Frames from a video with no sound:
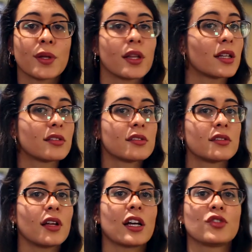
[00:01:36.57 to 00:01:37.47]
but
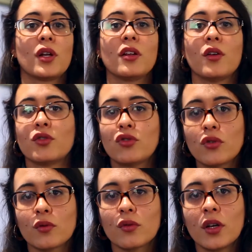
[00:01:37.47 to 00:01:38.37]
that's actually not
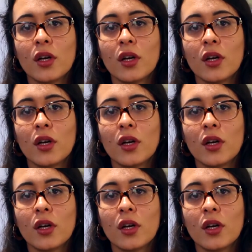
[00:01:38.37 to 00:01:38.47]
true.